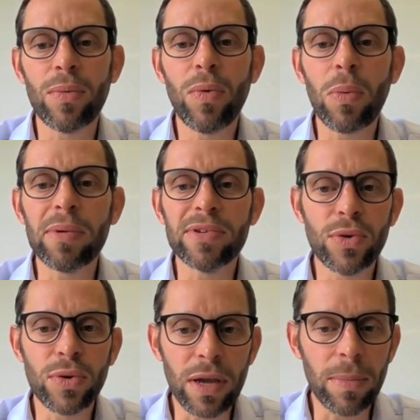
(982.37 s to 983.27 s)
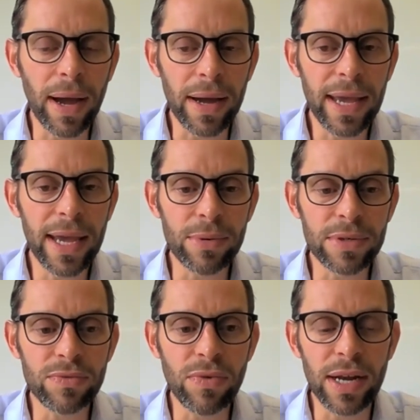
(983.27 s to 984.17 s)
what we were talking about here
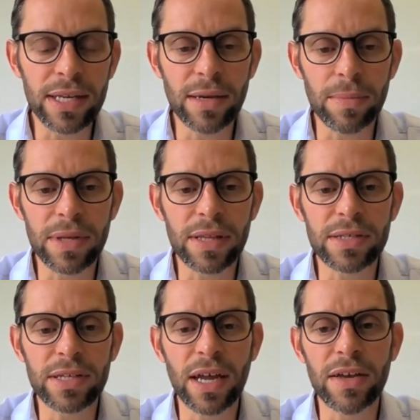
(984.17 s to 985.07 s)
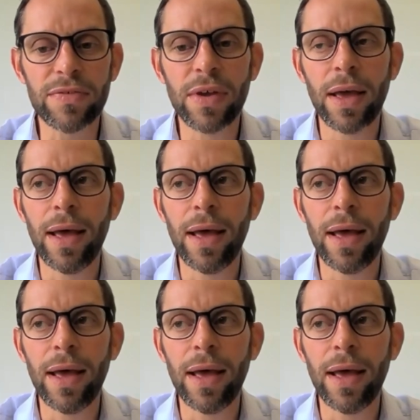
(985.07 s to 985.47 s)
was really something that's kind of